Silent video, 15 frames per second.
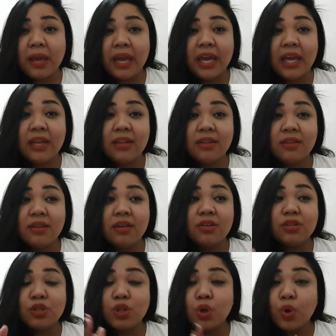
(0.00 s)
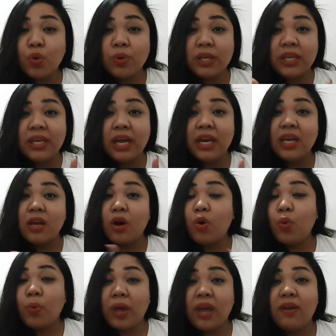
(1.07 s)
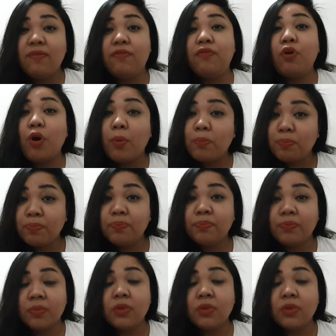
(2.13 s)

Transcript: and slowly getting away from